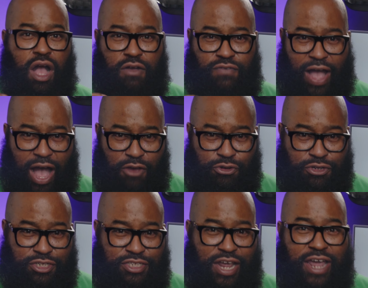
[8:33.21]
of how your
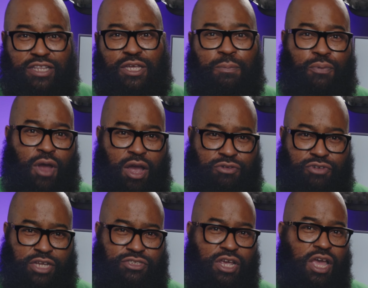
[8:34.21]
daily
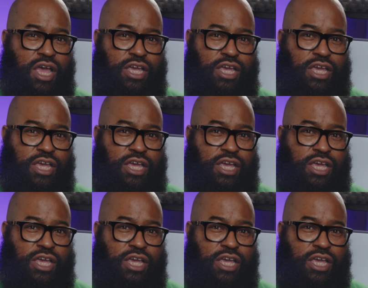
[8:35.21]
progress